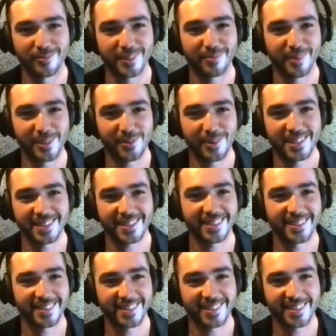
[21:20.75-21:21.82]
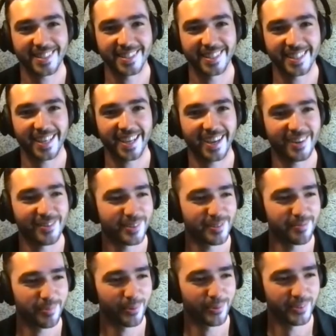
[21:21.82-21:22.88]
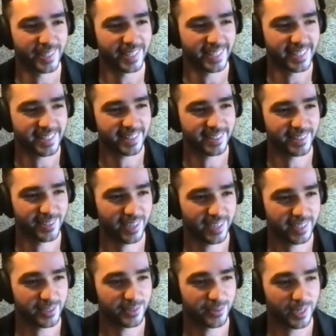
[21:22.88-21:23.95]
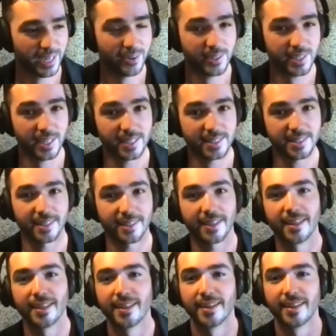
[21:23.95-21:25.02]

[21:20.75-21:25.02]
There's many ways to skin a cat, but the important thing is that like you're calculating